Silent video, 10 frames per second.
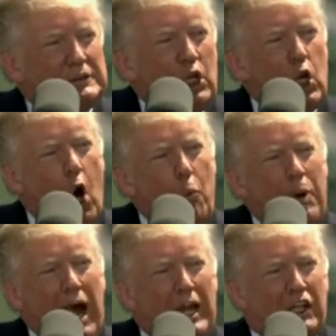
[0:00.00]
No
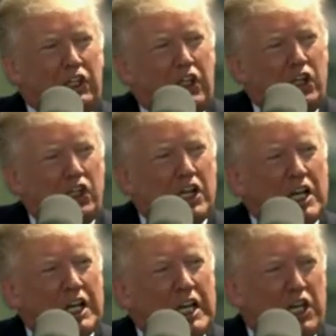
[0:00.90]
politician
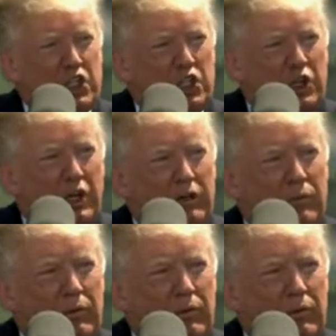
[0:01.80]
in history,